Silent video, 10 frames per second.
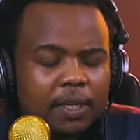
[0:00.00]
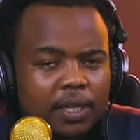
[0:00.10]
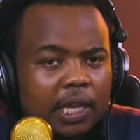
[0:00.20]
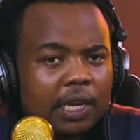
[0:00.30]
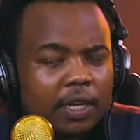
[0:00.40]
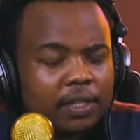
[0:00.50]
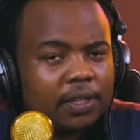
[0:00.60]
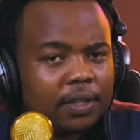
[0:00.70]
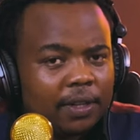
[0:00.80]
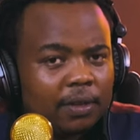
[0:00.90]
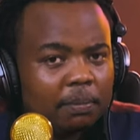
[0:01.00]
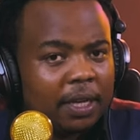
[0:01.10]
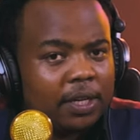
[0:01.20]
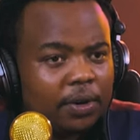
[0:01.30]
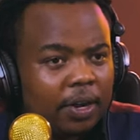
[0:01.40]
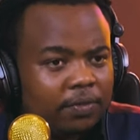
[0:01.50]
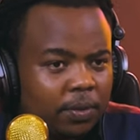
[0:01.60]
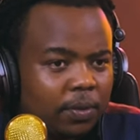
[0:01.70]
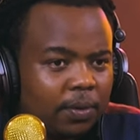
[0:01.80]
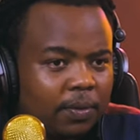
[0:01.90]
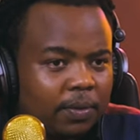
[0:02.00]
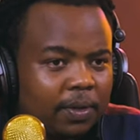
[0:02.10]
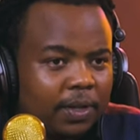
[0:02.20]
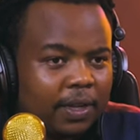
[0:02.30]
I mean, chicken is better after all.